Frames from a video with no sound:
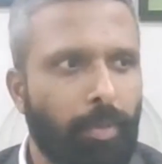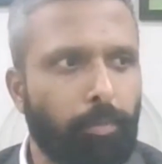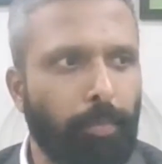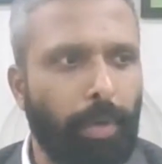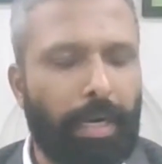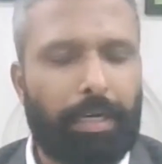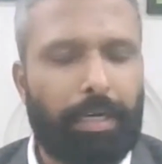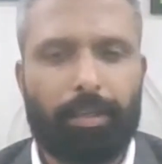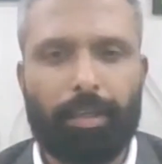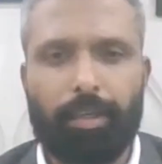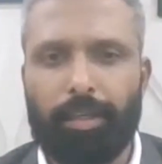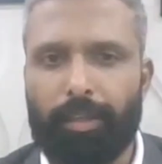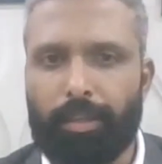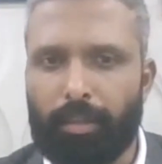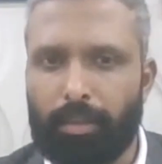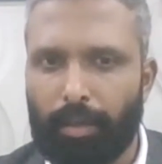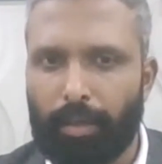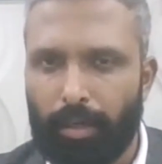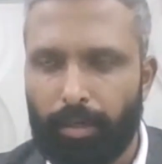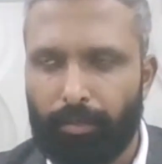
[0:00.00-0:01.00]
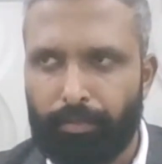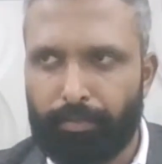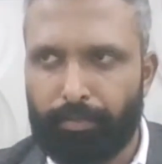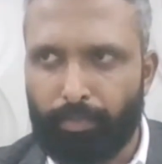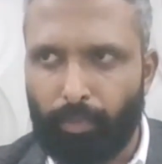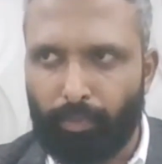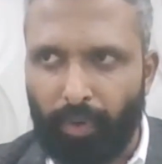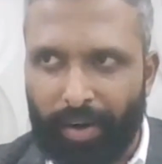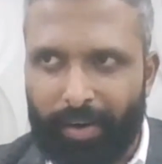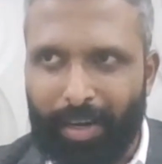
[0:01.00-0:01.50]
But the
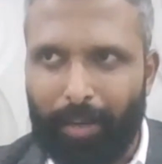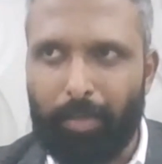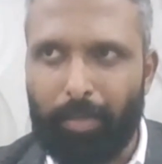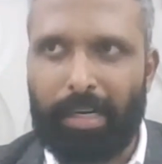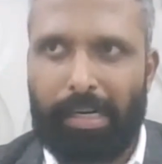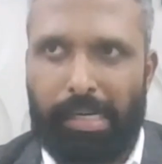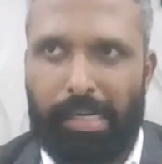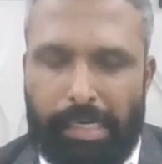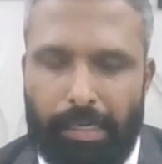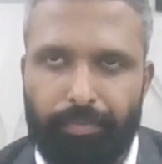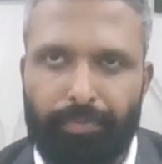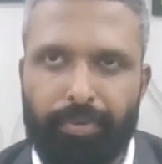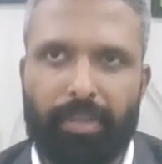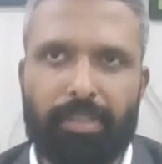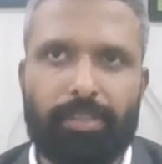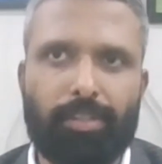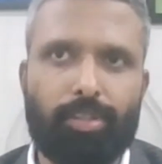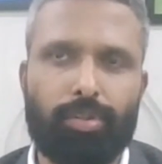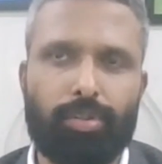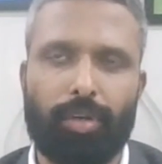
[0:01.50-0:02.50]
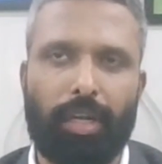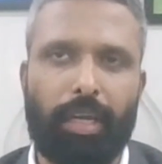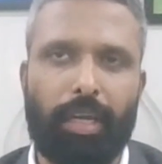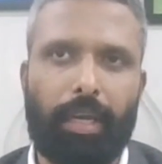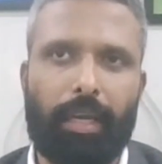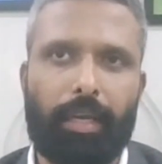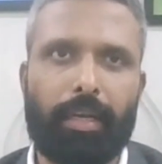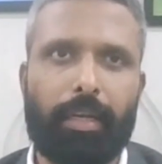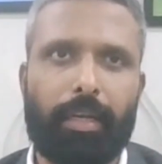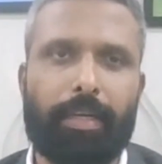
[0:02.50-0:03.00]
fundamental difference
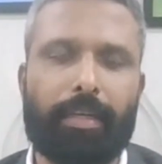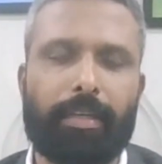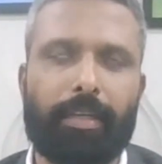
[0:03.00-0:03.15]
today